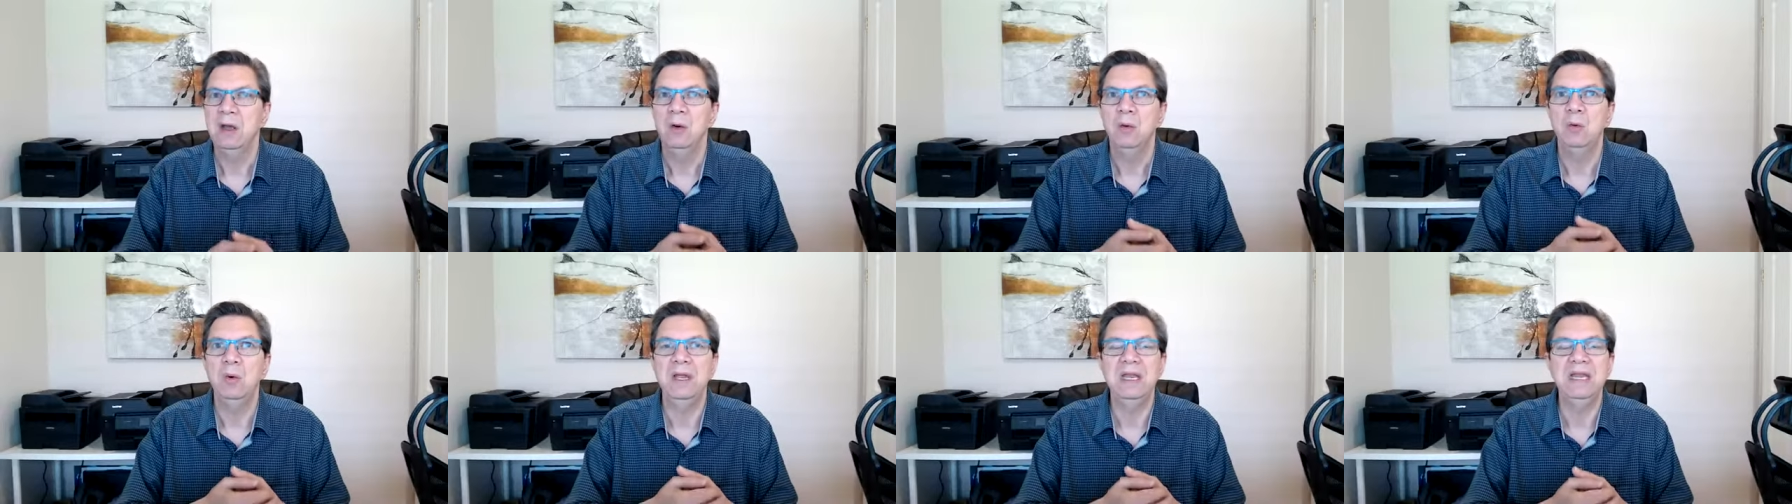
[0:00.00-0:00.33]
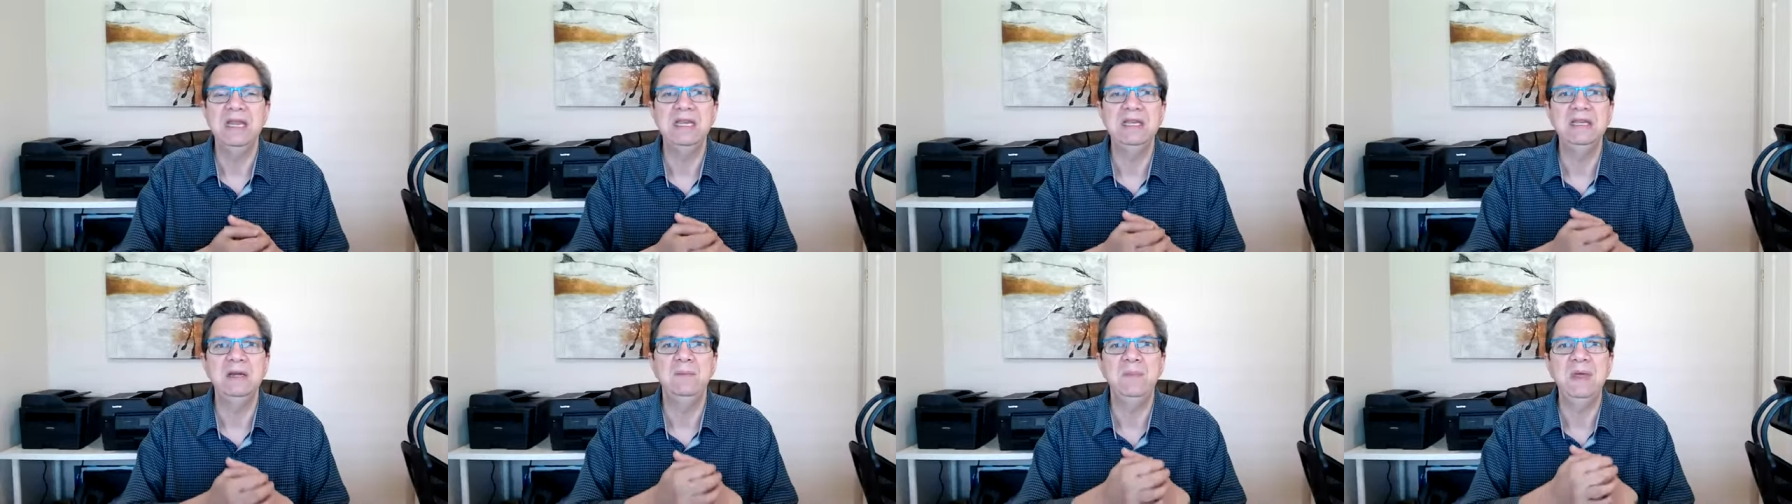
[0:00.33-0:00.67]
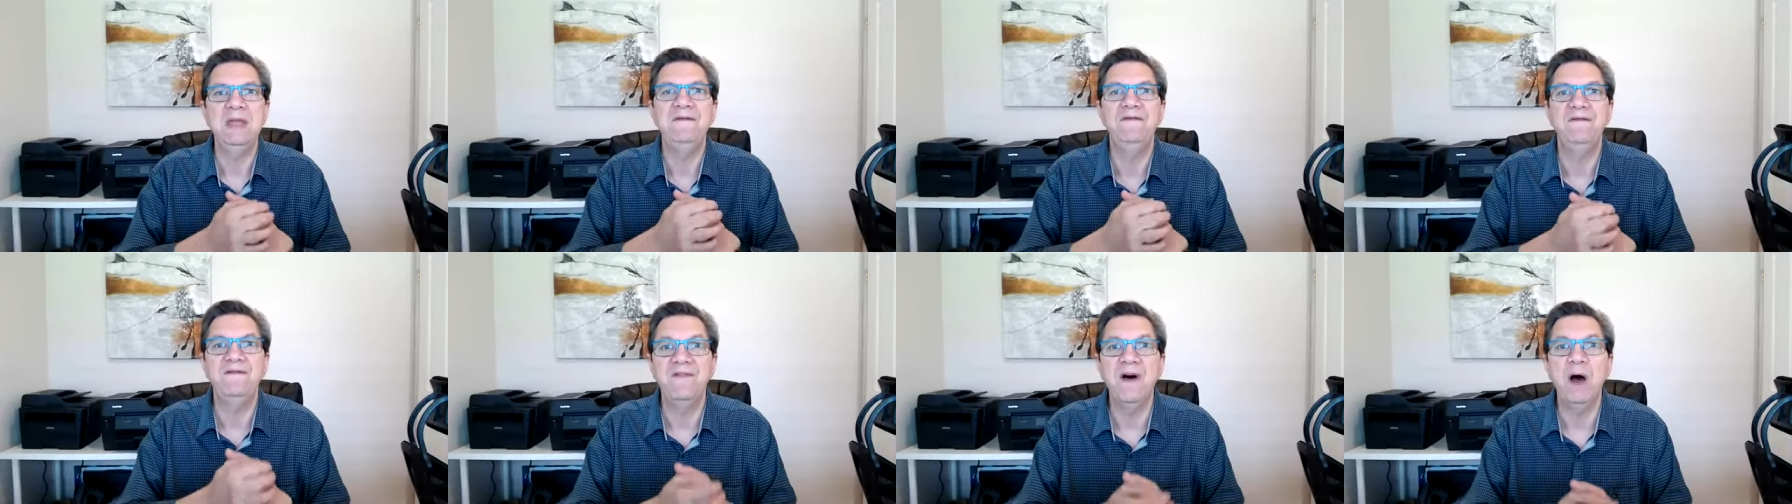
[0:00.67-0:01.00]
We need to
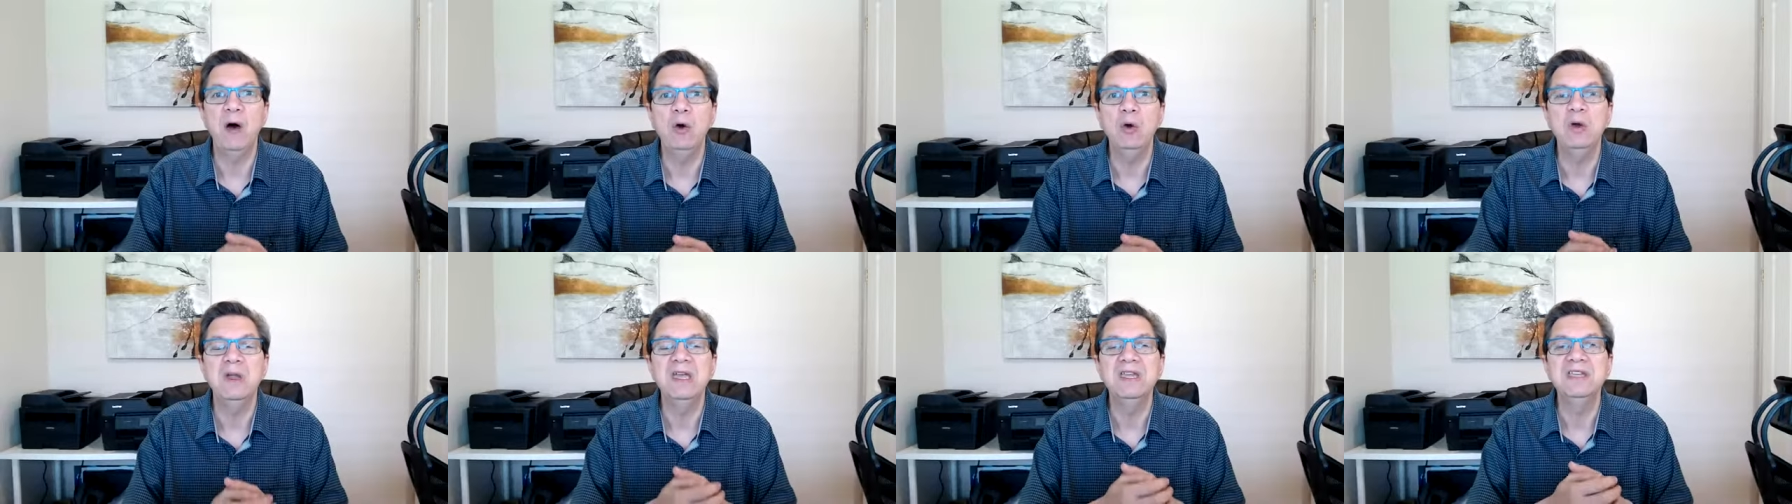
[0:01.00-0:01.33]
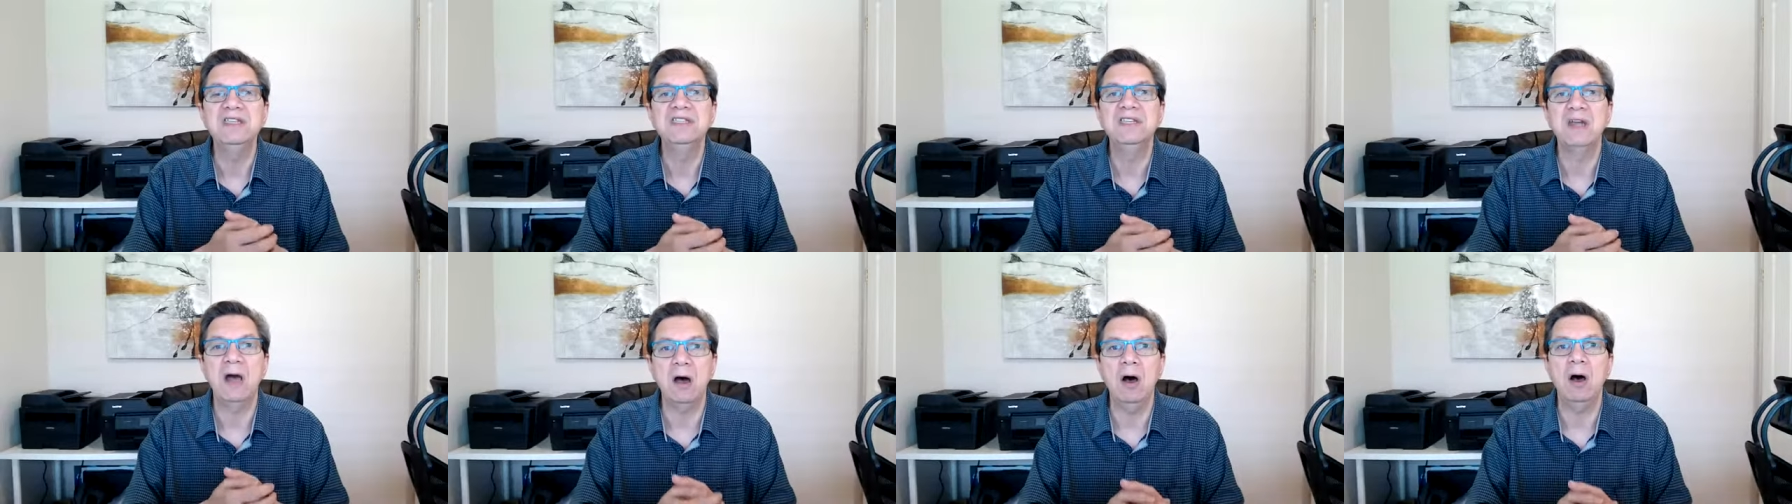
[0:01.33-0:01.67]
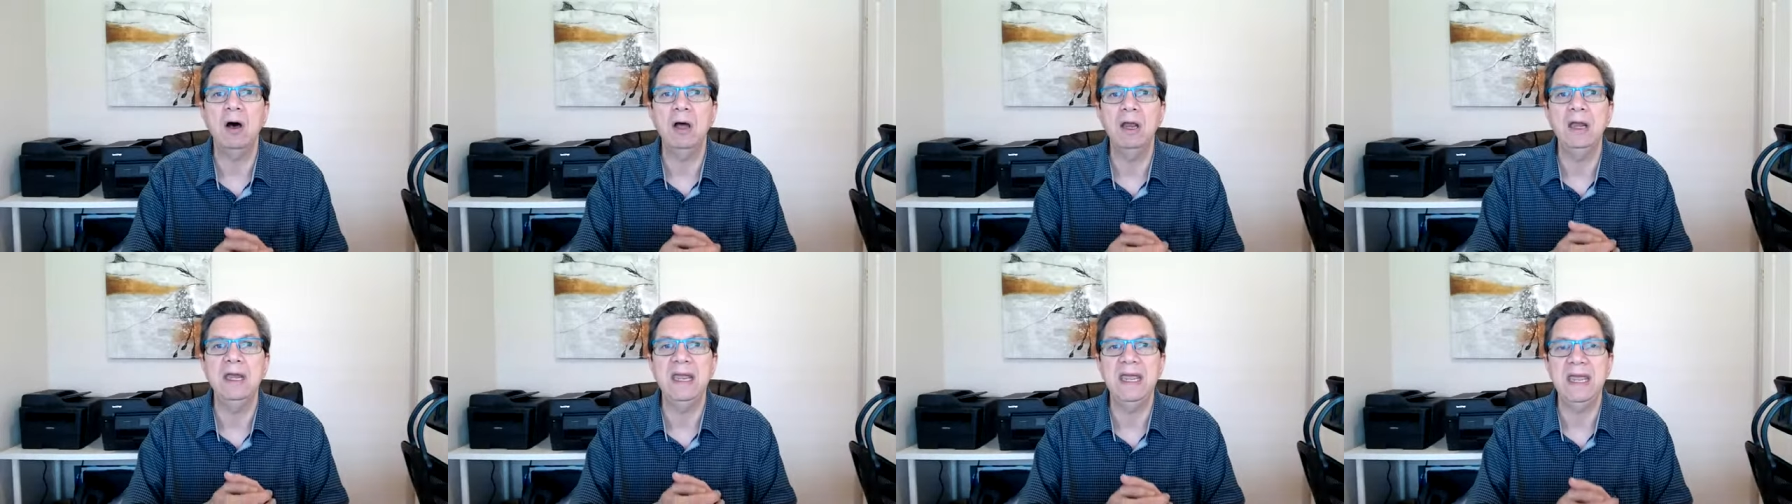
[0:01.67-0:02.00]
be focused
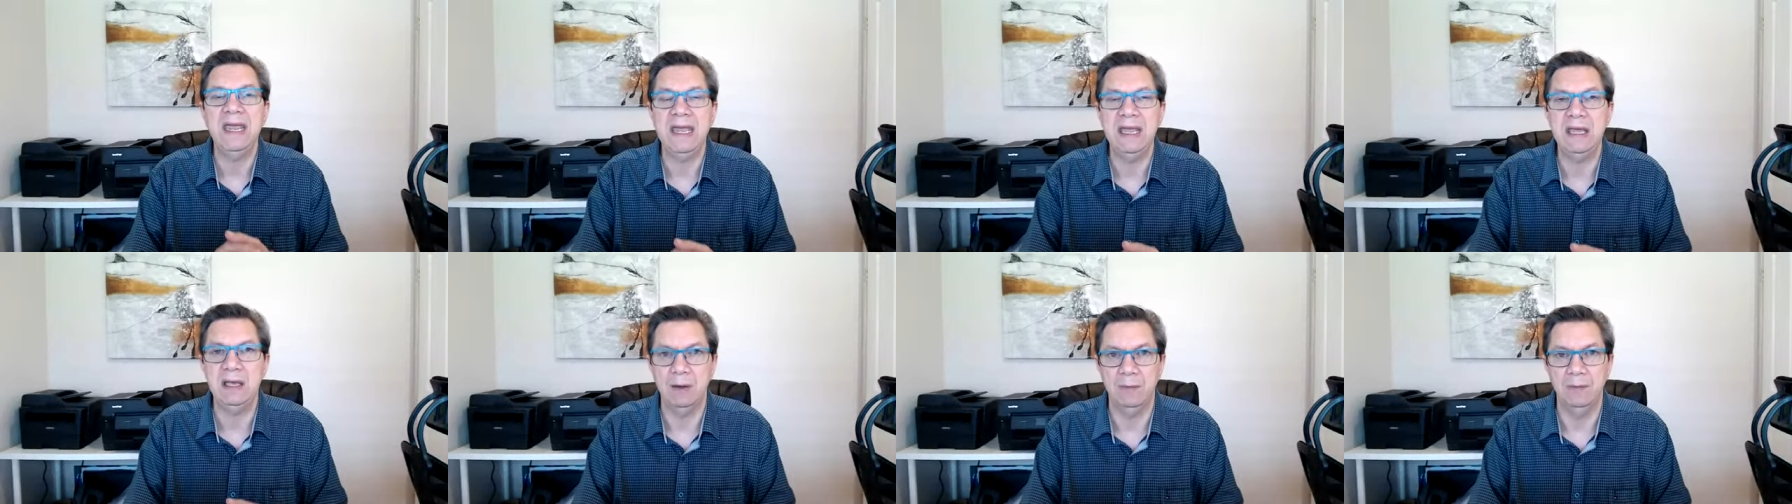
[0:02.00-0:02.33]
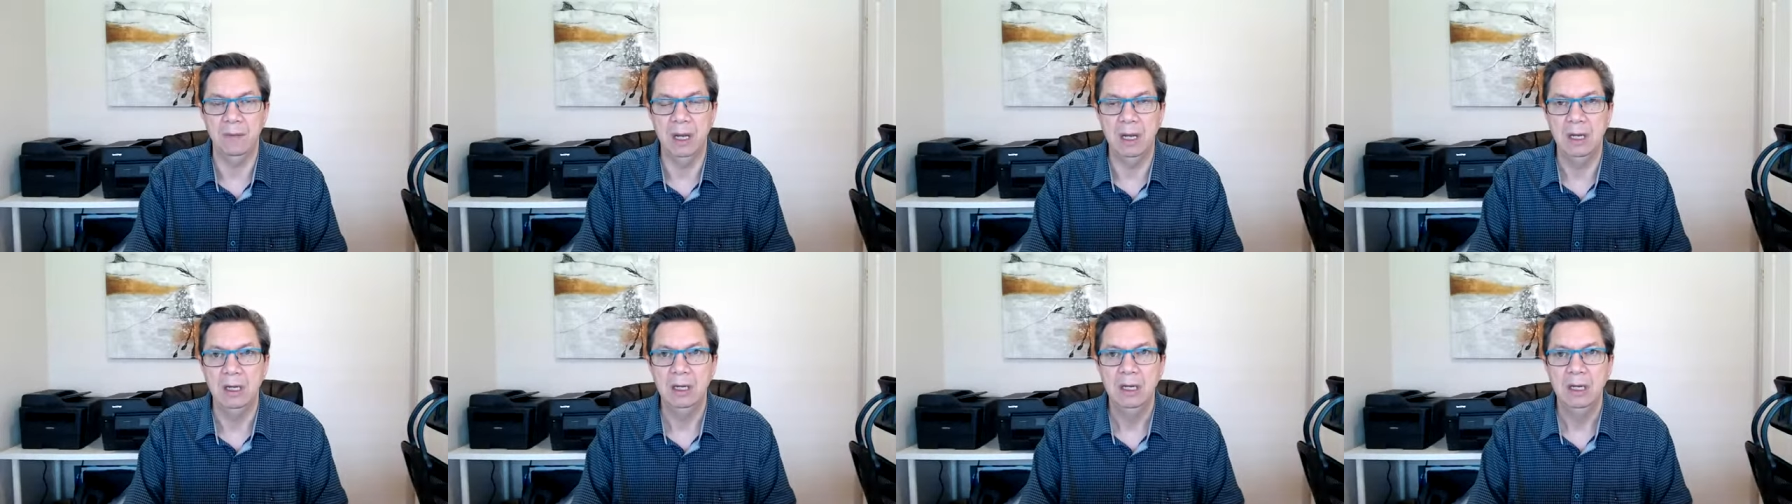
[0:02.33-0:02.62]
on Him.